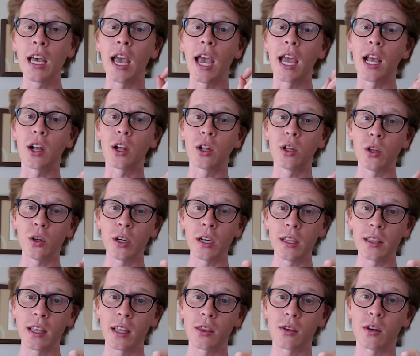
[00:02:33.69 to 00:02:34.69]

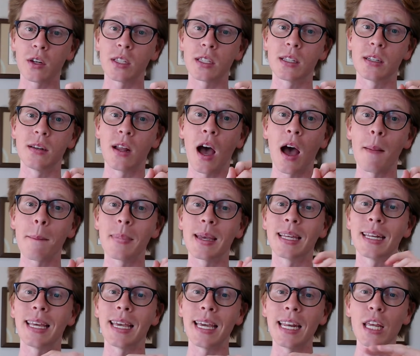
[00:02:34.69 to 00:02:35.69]
including that there has not
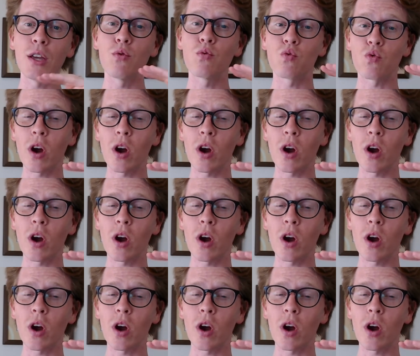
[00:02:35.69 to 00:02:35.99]
been any